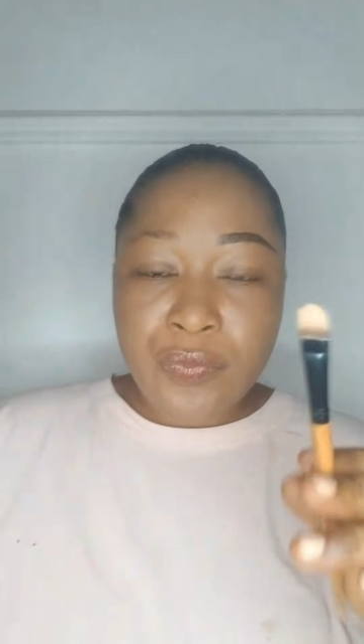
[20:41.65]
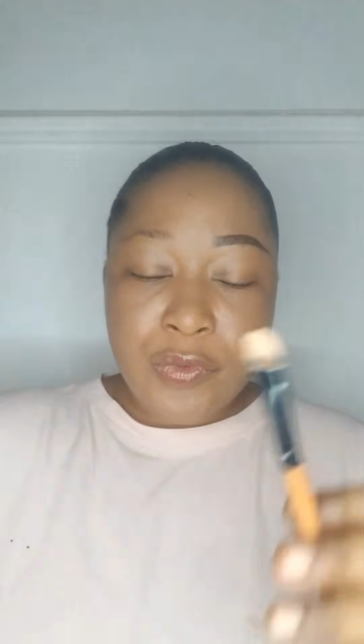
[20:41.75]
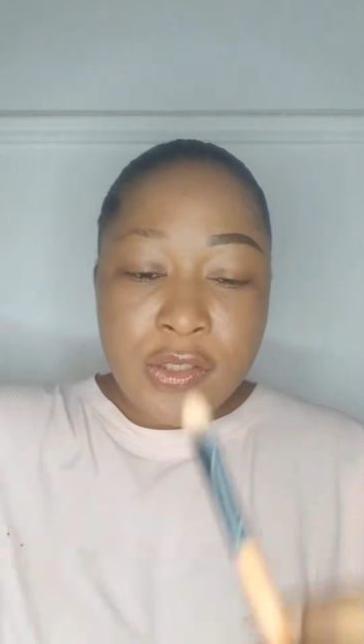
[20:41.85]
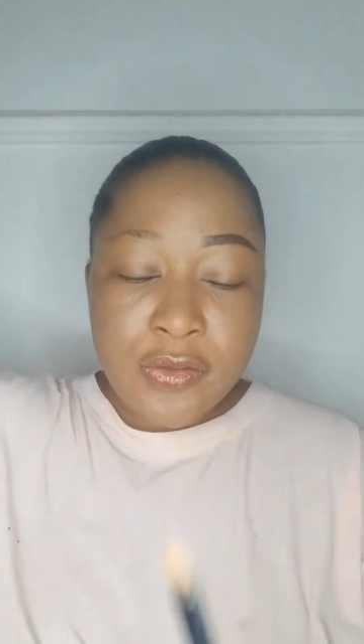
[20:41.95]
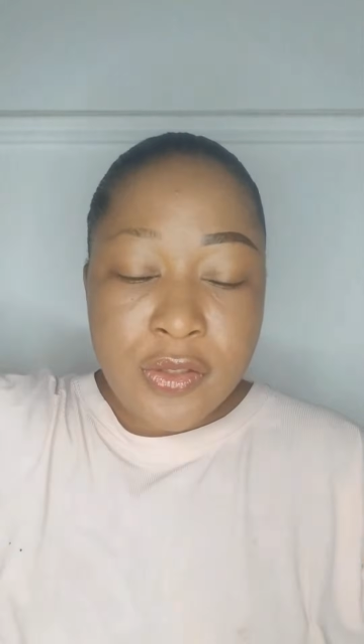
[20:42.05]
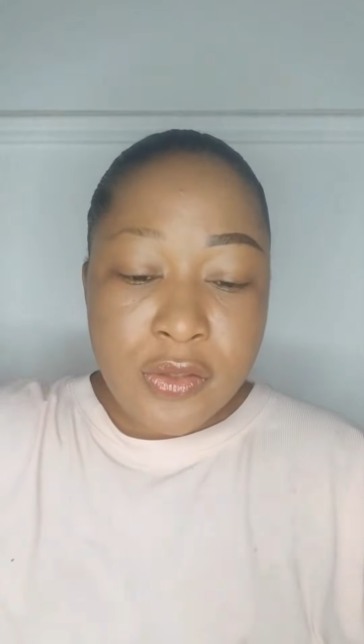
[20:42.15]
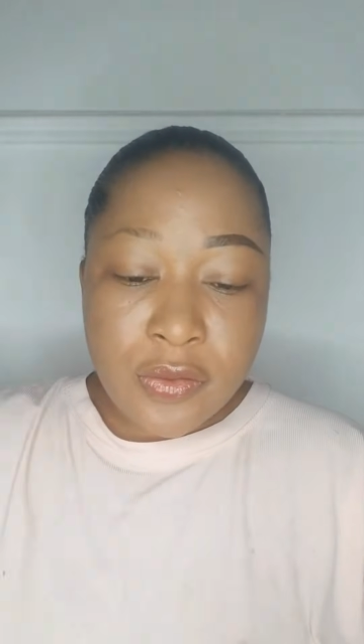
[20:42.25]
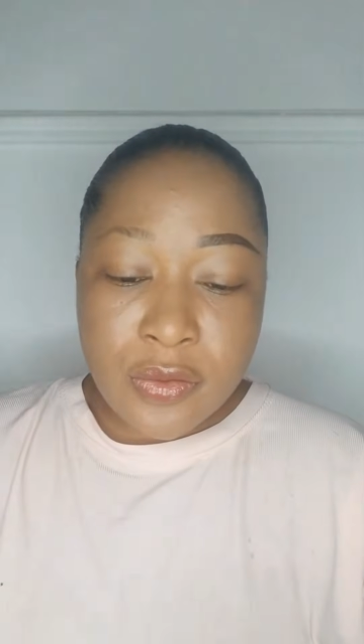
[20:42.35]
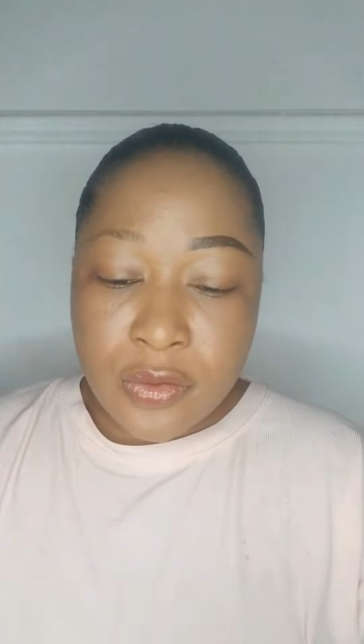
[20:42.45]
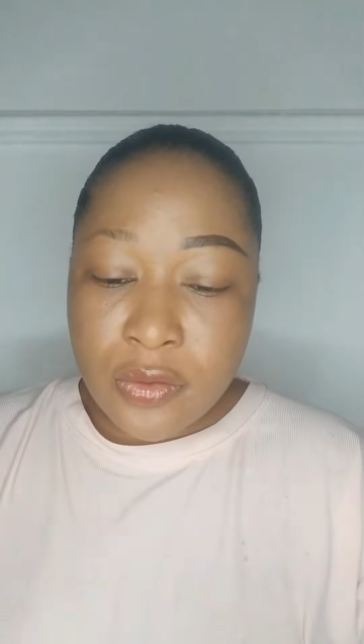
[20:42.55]
there's this
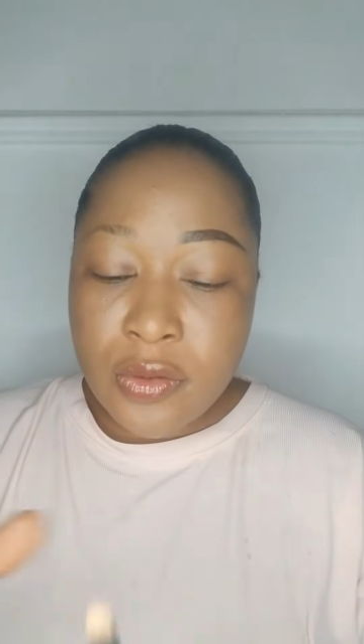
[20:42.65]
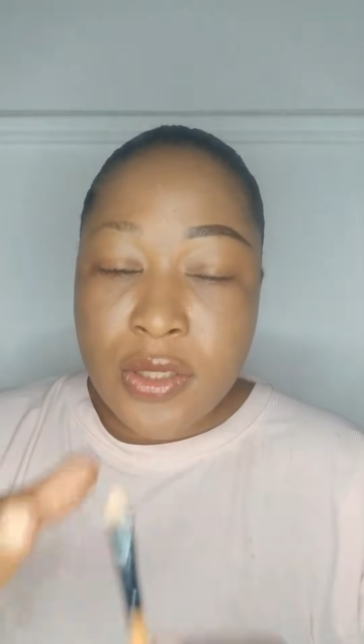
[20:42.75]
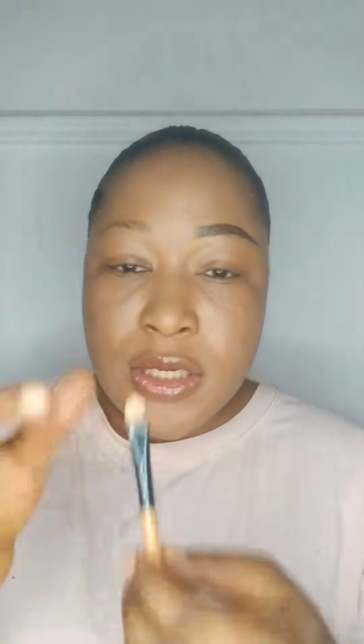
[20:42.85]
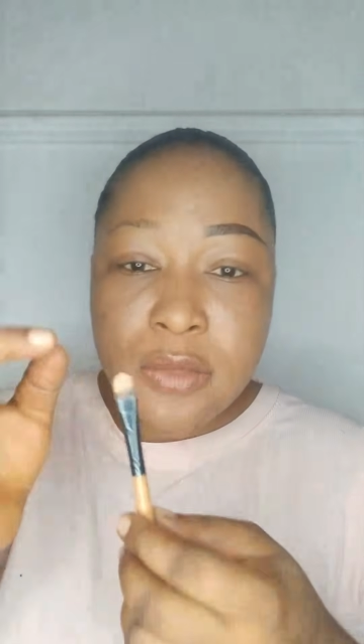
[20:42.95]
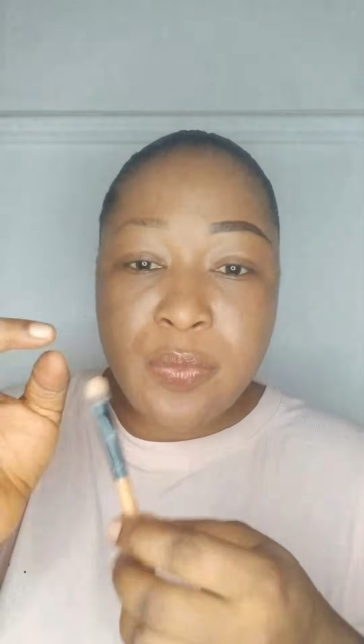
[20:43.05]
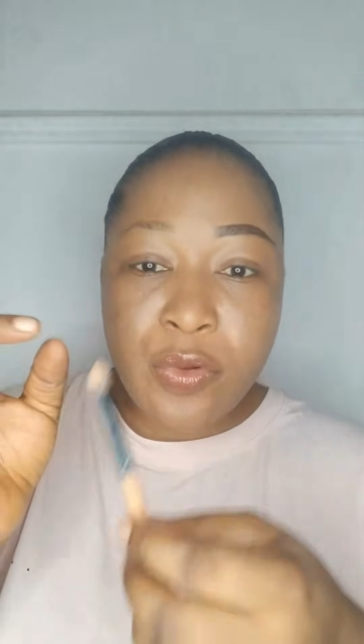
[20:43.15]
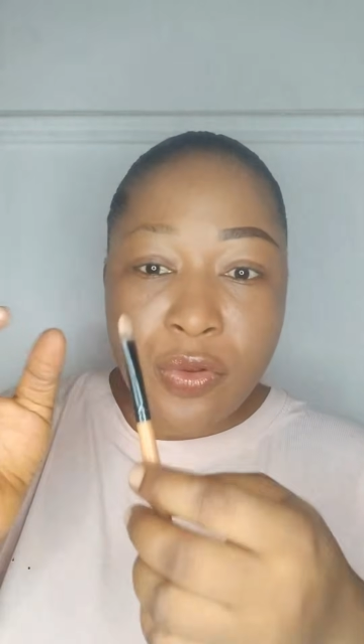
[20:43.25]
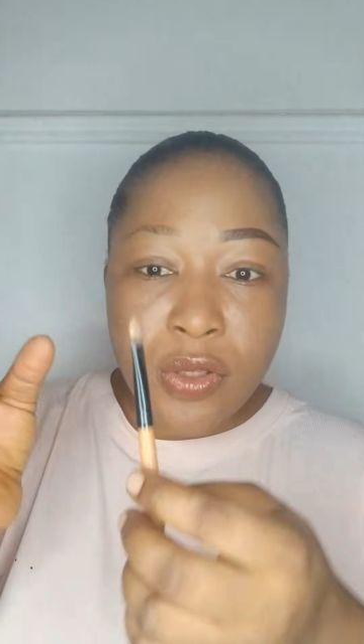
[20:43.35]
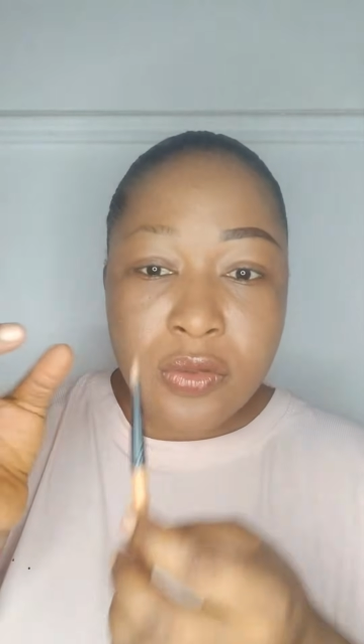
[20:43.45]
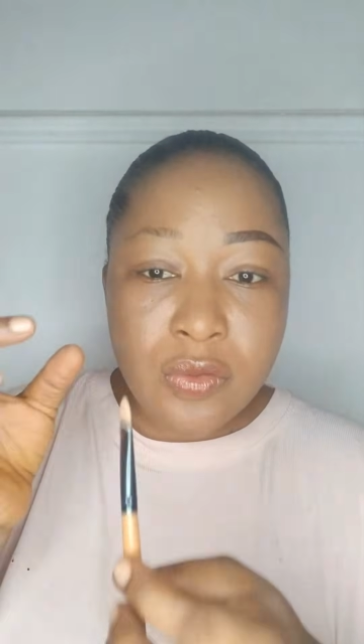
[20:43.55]
also tip you
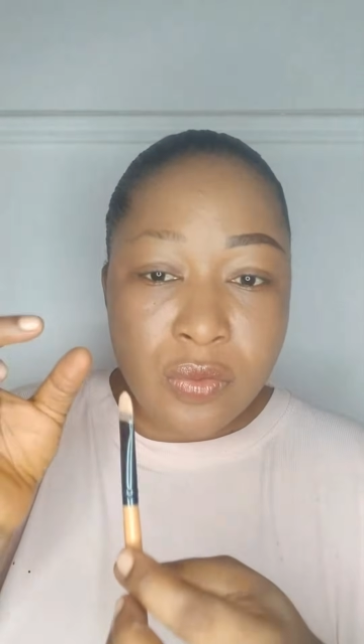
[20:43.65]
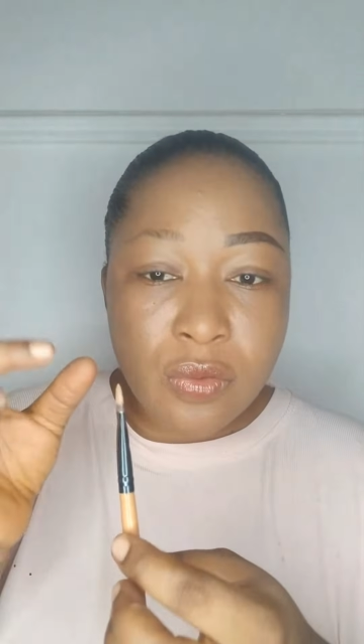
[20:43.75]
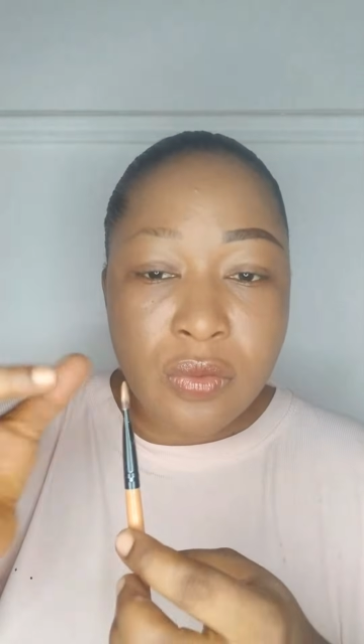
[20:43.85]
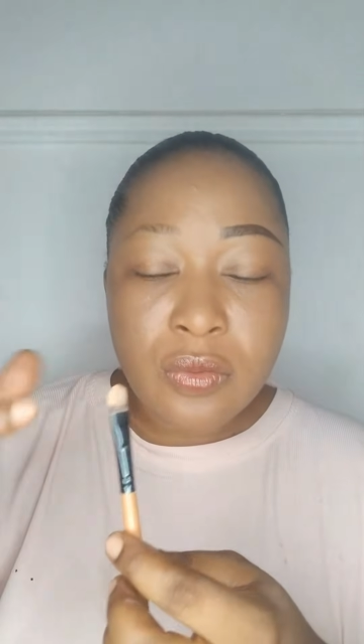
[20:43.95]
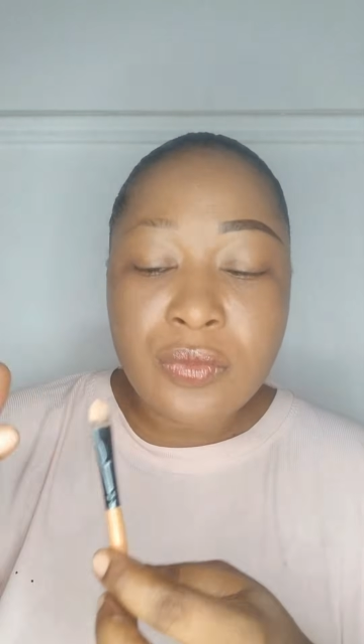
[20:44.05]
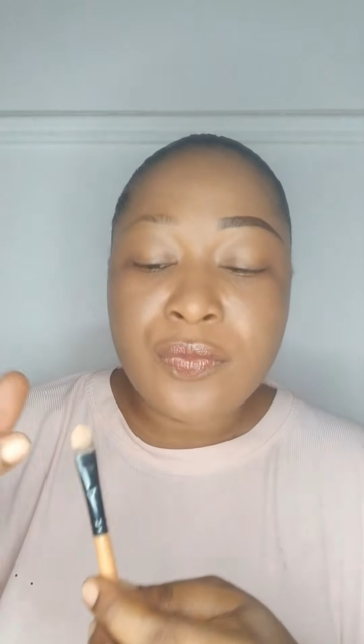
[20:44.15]
need to know.